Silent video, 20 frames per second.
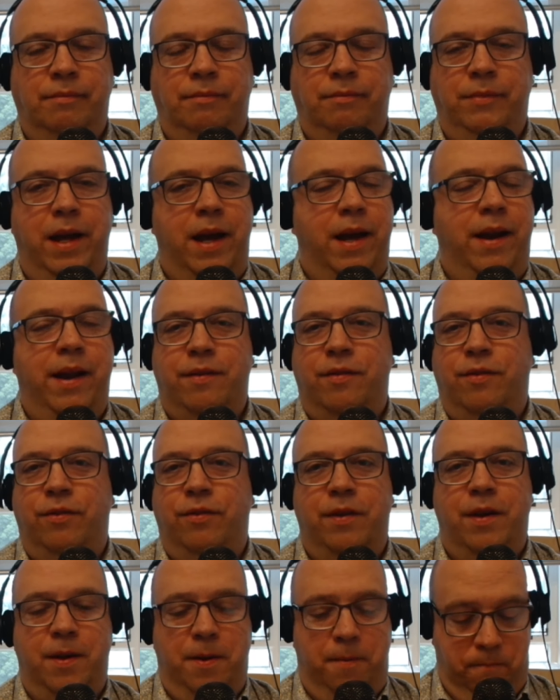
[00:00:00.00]
Yeah, that's
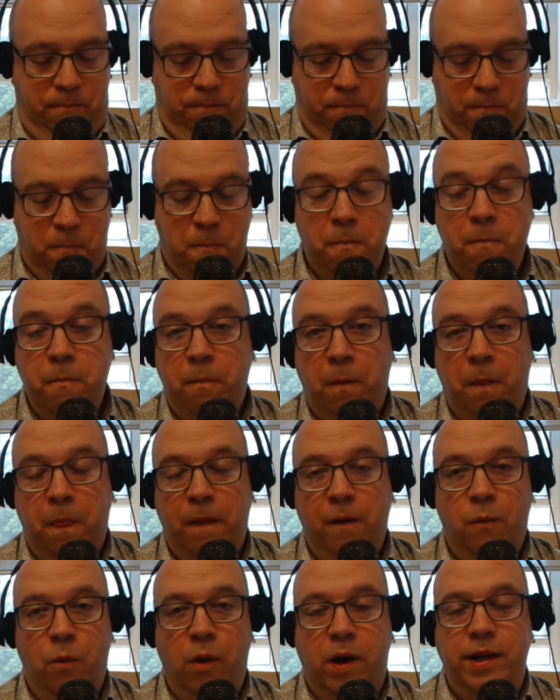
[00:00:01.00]
um
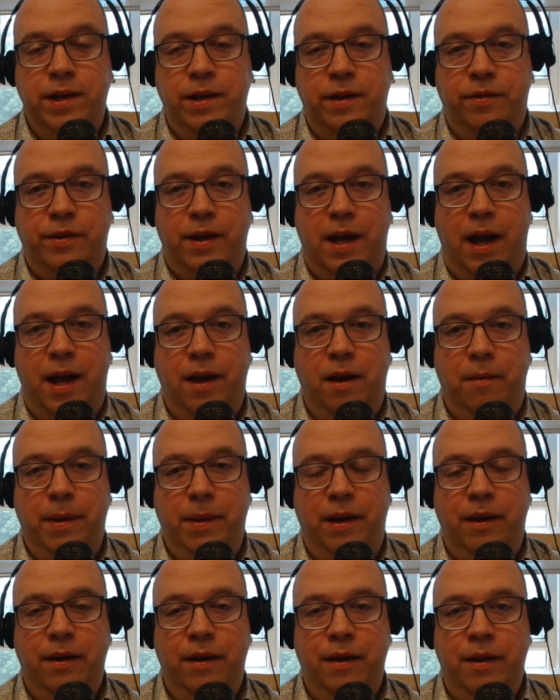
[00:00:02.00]
what can you say? I
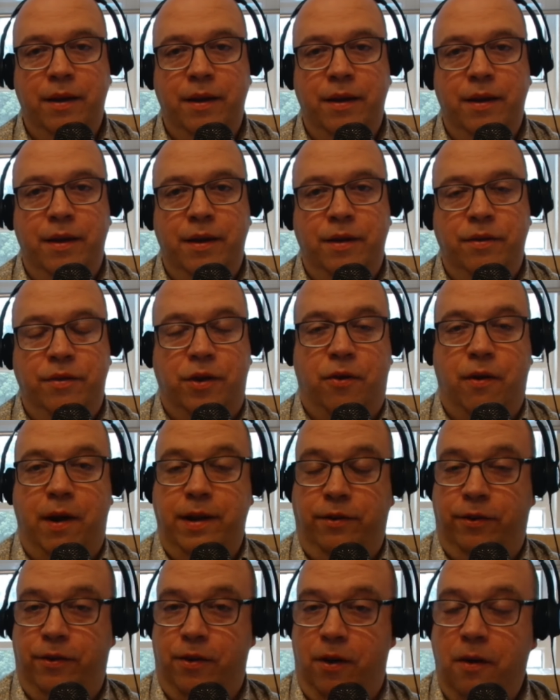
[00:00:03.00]
mean, it's a great
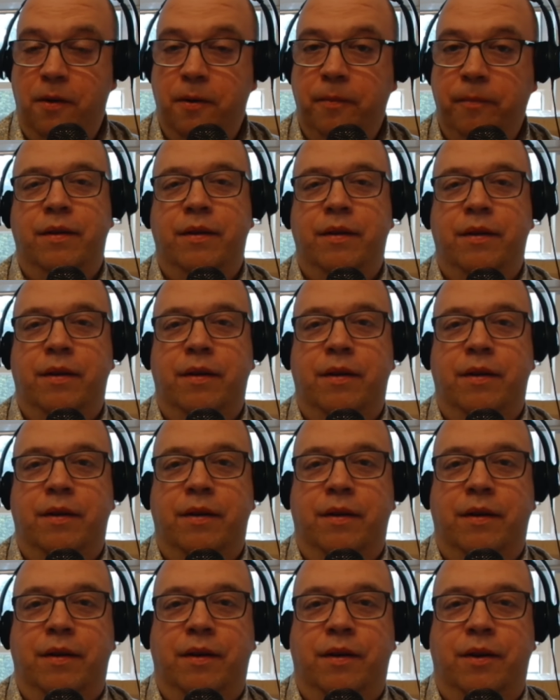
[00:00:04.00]
song.
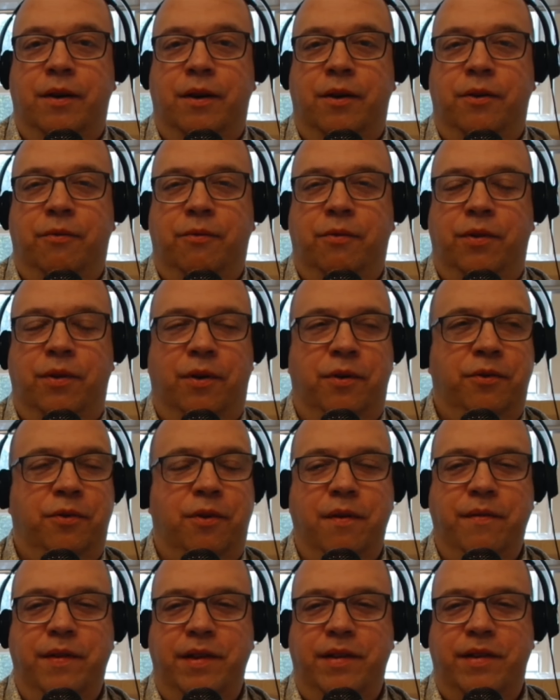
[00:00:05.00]
I
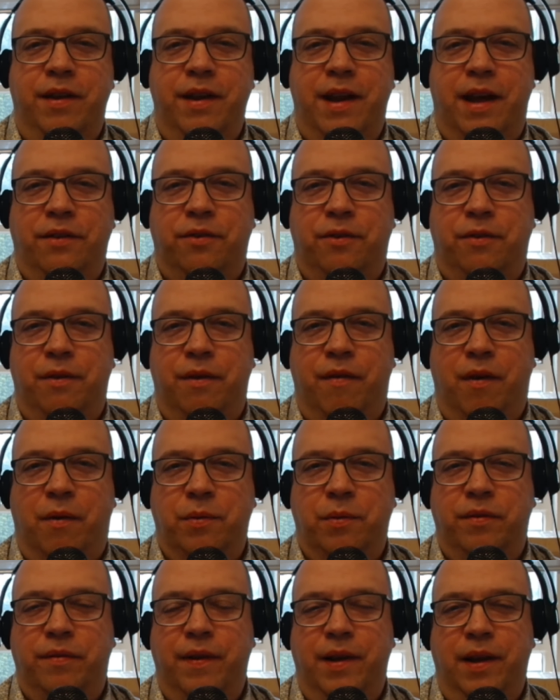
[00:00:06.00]
drove into Nazareth. I
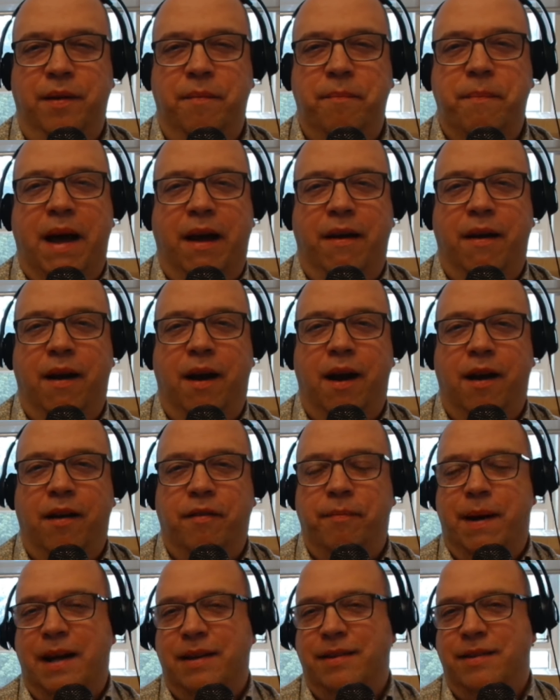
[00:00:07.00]
was feeling about
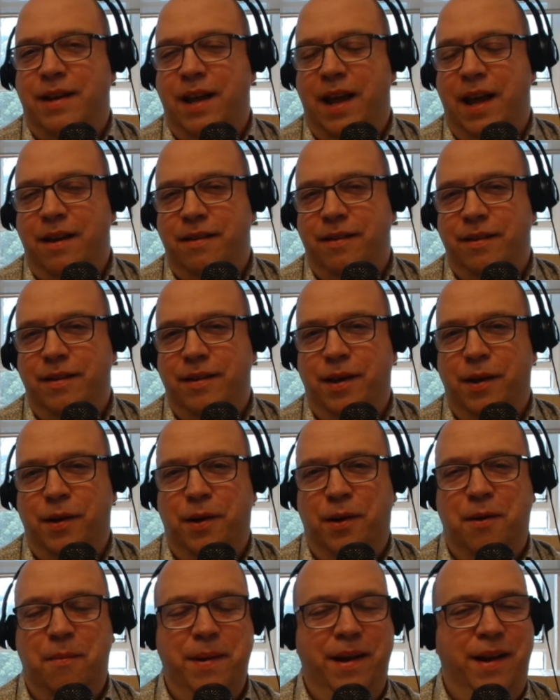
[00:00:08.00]
half past dead. You
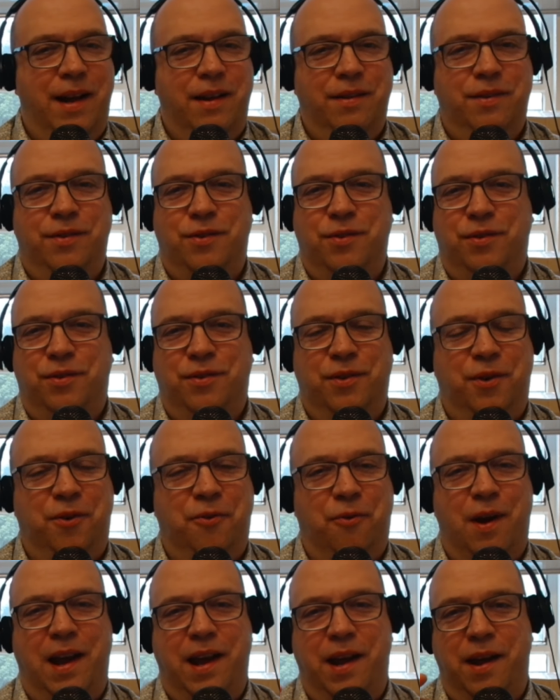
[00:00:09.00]
know, I mean, that's just a
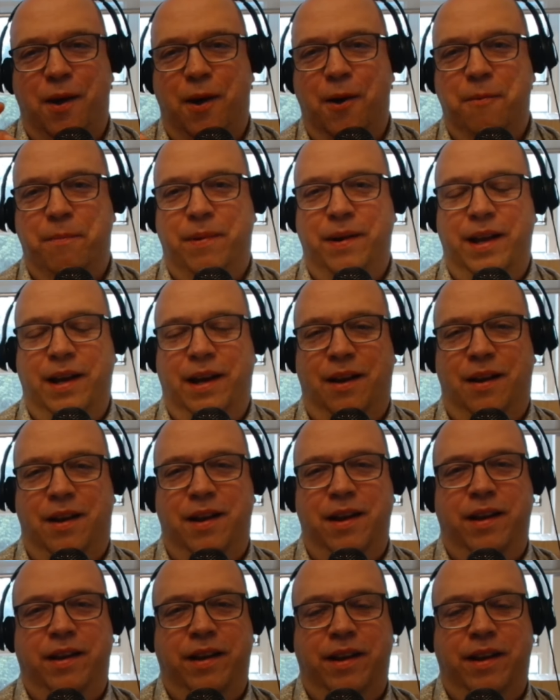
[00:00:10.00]
great opening line.